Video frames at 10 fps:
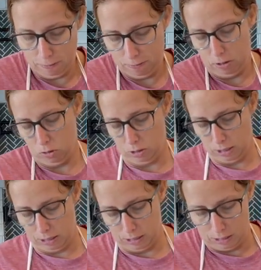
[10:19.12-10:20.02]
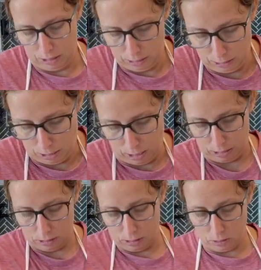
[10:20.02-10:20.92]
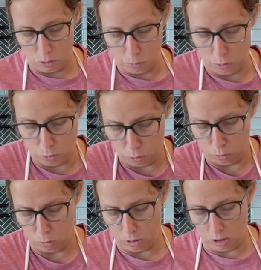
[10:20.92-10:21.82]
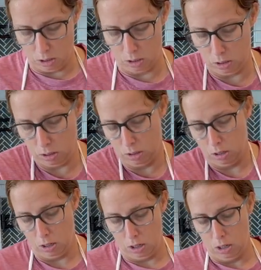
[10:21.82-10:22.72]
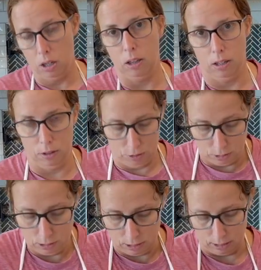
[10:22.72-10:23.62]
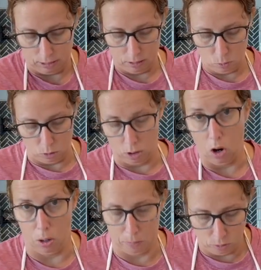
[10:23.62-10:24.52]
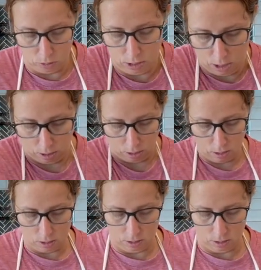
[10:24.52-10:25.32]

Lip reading: feels like it's getting nice and smooth, then you're done. We're almost there.